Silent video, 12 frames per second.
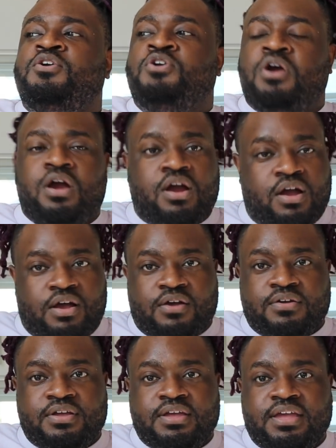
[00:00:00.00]

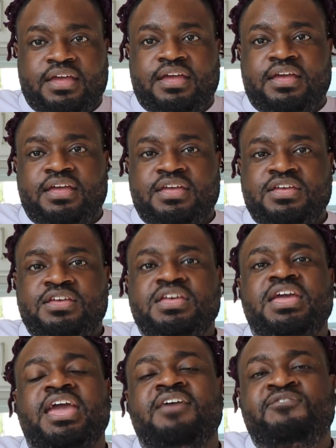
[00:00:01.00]
Girl,
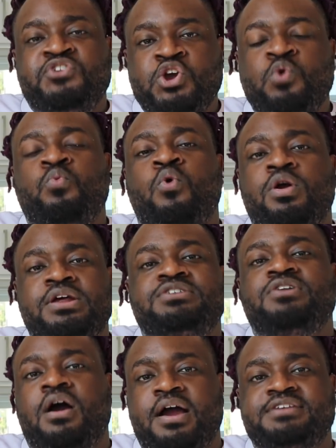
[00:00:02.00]
if you wanted
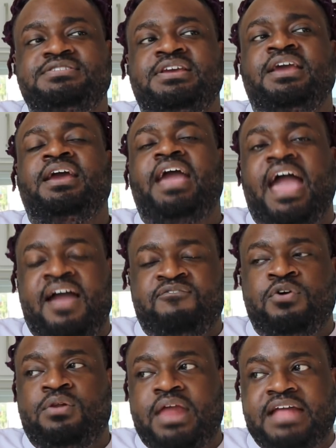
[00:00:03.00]
dark-skinned
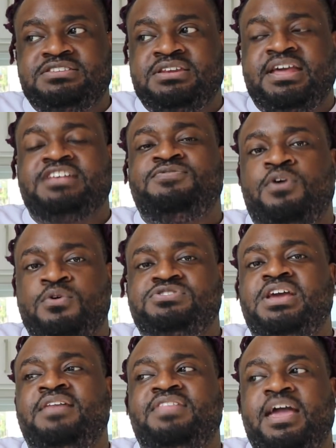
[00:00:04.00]
Afro-Latinx folks
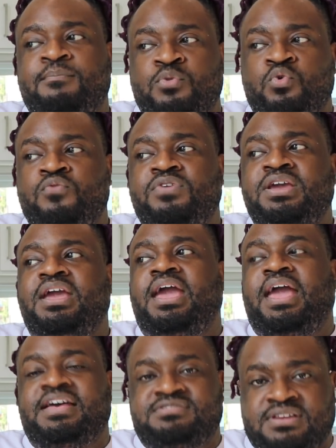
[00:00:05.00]
in that
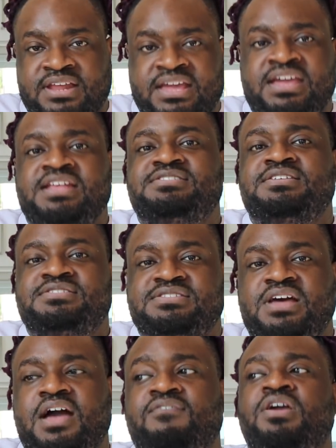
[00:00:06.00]
movie as leads and
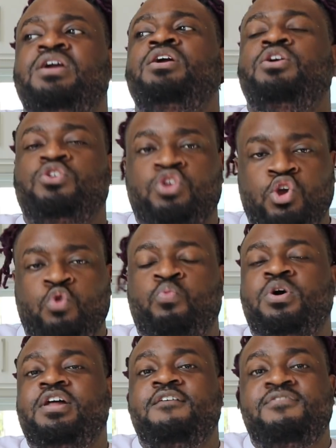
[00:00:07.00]
stuff, you
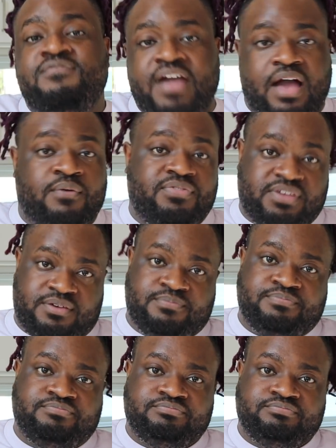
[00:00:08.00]
would have found them.